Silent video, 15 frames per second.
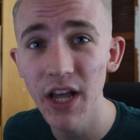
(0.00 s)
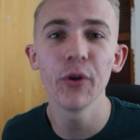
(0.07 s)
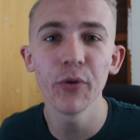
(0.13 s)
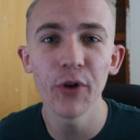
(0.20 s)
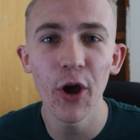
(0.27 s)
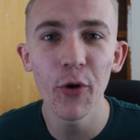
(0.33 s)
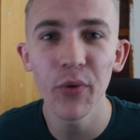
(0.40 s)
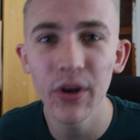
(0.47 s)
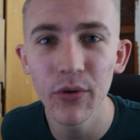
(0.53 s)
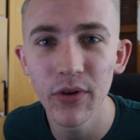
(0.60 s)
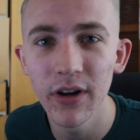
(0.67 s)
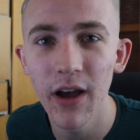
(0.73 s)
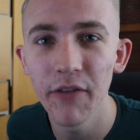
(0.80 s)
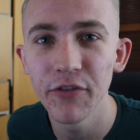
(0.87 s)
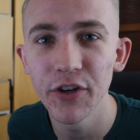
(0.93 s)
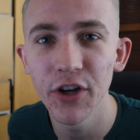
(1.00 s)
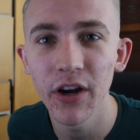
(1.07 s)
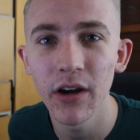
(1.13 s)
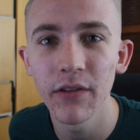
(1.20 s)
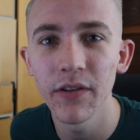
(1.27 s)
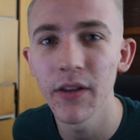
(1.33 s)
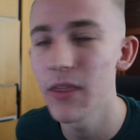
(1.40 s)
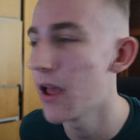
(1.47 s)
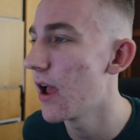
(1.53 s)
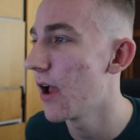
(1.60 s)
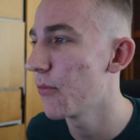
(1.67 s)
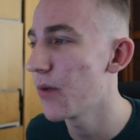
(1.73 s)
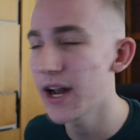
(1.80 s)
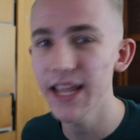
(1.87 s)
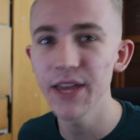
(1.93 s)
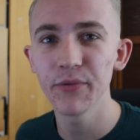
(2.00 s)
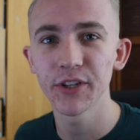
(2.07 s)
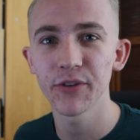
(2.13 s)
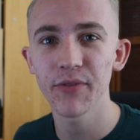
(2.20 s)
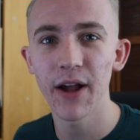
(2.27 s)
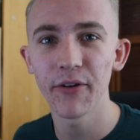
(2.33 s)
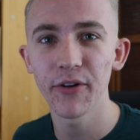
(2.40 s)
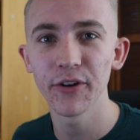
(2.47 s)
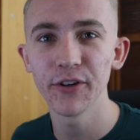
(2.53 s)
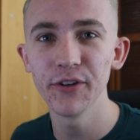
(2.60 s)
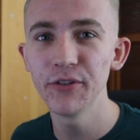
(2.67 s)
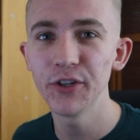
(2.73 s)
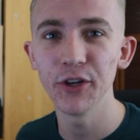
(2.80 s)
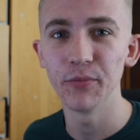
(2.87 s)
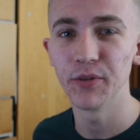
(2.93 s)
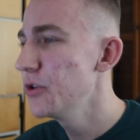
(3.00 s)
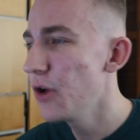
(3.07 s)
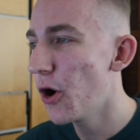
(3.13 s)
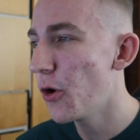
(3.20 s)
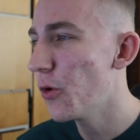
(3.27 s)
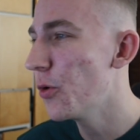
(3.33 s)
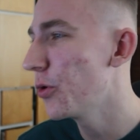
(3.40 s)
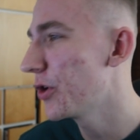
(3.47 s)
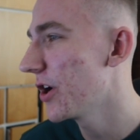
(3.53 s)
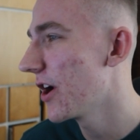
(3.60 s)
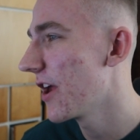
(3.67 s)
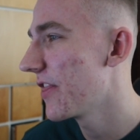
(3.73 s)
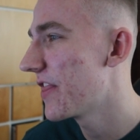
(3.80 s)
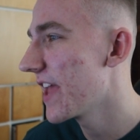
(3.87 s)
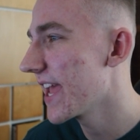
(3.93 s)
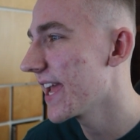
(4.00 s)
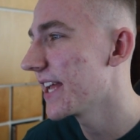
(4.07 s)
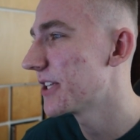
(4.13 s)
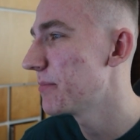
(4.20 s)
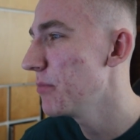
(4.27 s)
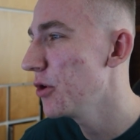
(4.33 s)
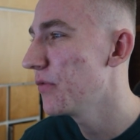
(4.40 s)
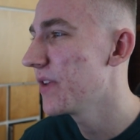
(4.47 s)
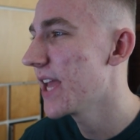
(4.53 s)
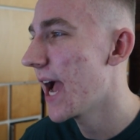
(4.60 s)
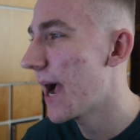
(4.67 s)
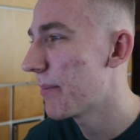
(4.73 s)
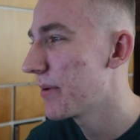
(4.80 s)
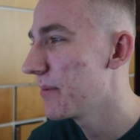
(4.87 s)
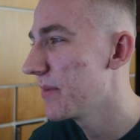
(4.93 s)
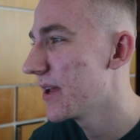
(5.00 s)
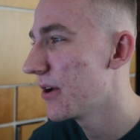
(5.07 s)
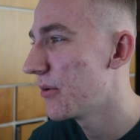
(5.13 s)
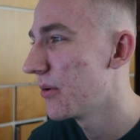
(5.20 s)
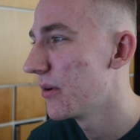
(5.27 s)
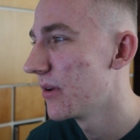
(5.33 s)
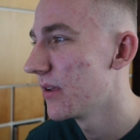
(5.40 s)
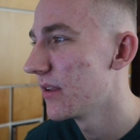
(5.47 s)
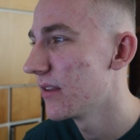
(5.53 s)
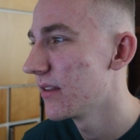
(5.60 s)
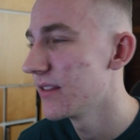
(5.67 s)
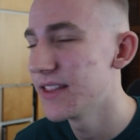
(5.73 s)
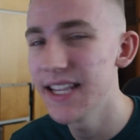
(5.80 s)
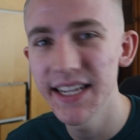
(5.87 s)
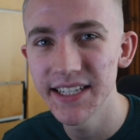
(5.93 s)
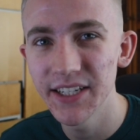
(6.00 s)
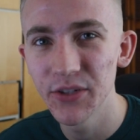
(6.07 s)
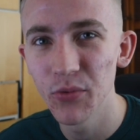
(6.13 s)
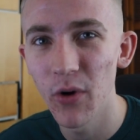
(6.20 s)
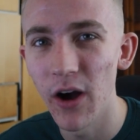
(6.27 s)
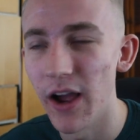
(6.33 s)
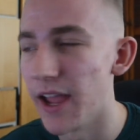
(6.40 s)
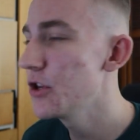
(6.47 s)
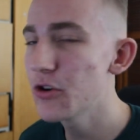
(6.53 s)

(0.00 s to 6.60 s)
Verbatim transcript: We all know we all love Durv and uh, when he was around on YouTube. Do not order the It movie Happy Meal this is why.